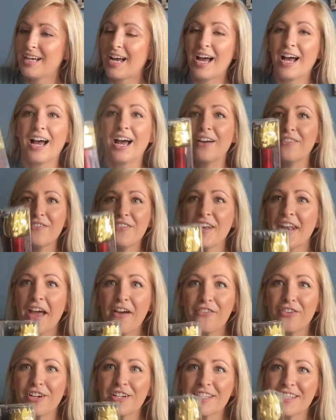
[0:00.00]
I've
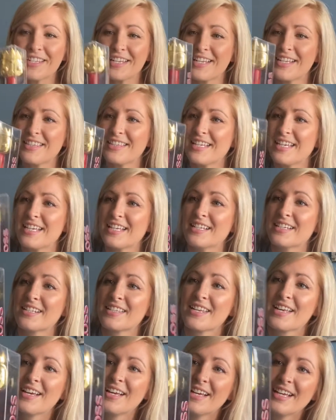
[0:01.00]
never seen these.
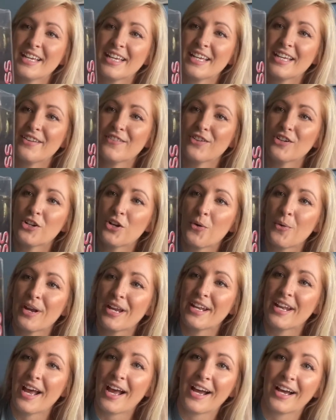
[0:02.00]
Evil
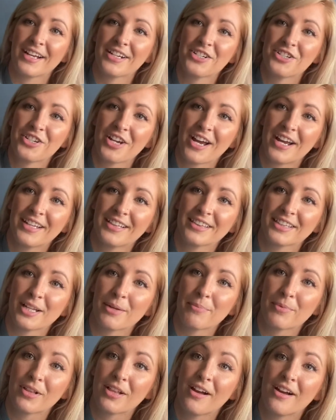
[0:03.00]
Queen High Shine
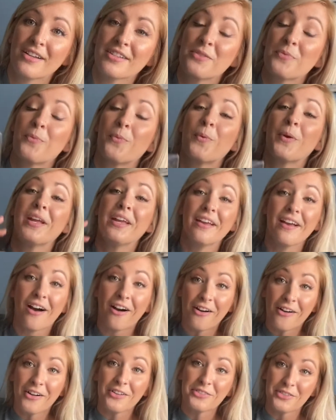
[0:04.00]
Lip Gloss. We
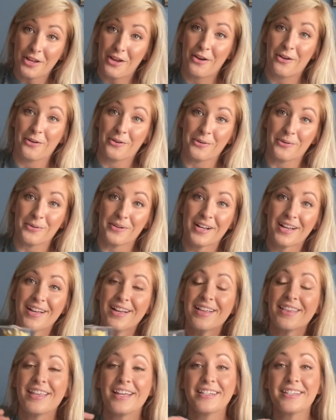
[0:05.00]
all know
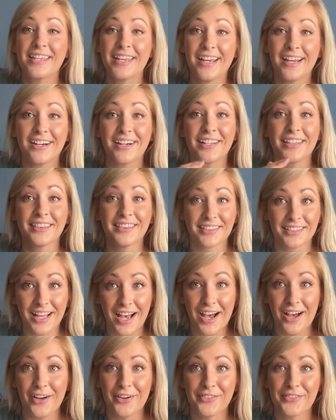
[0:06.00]
that Taryn
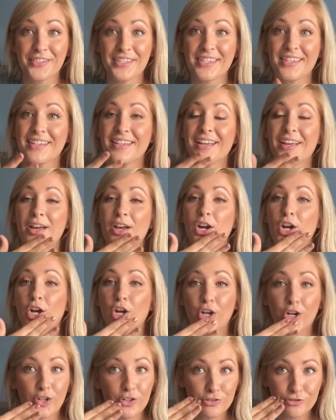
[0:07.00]
loves
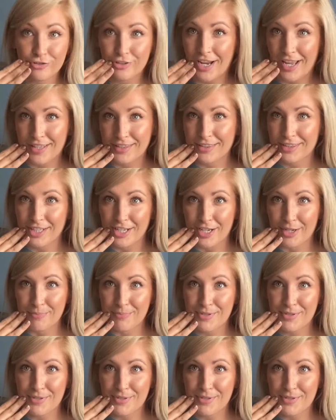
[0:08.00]
her red lips.